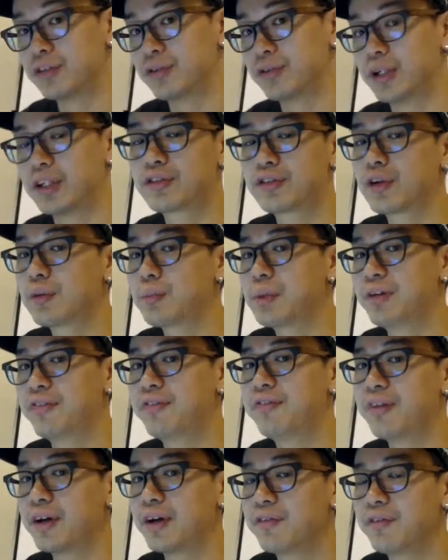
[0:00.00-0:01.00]
So that's going to be a
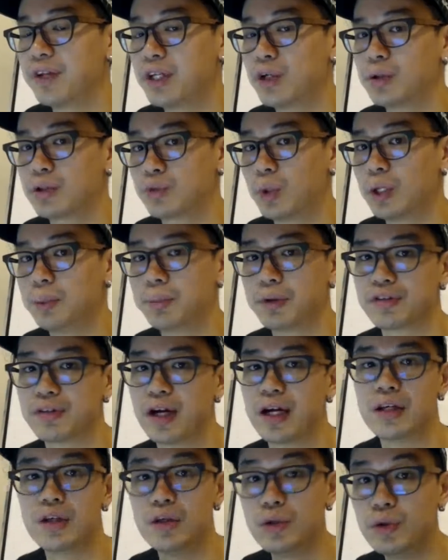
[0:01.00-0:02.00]
fun video as well, because
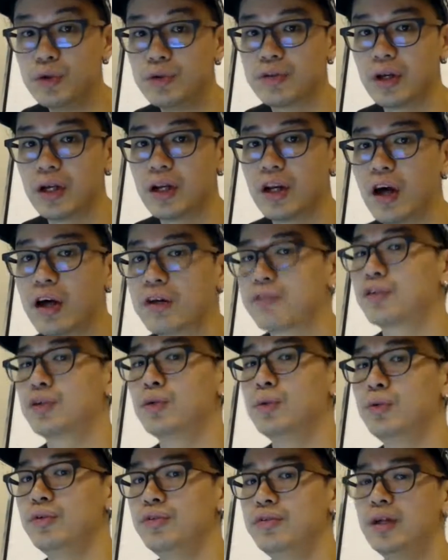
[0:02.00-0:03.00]
I use a lot of
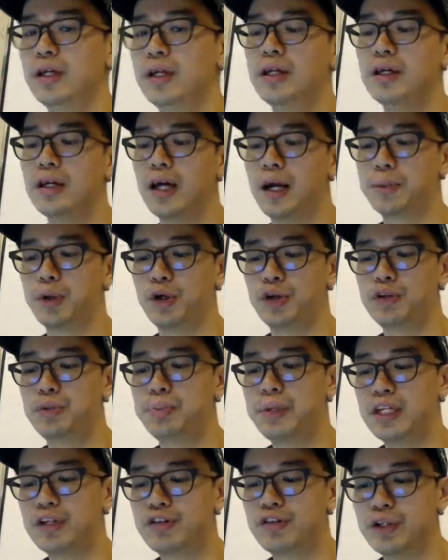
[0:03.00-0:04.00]
tools I'm going to
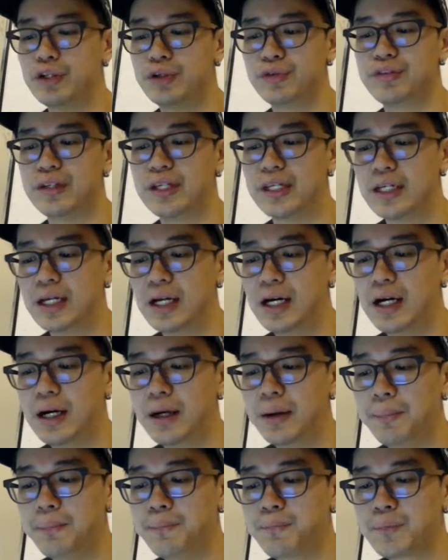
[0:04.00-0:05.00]
be introducing
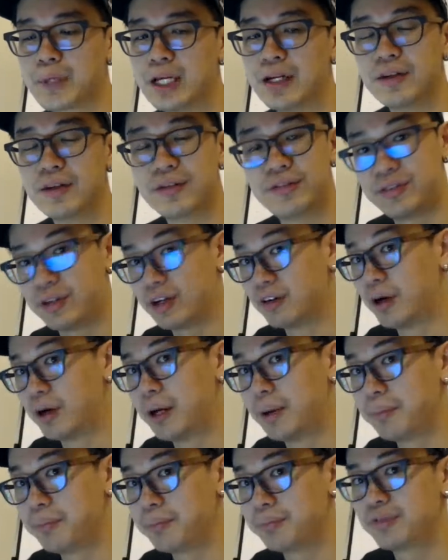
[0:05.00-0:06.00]

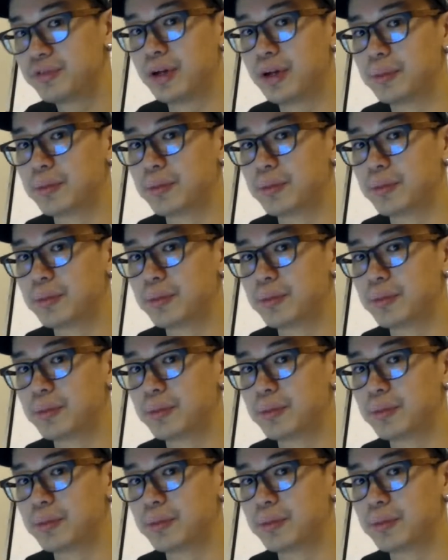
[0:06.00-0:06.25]
CRMs.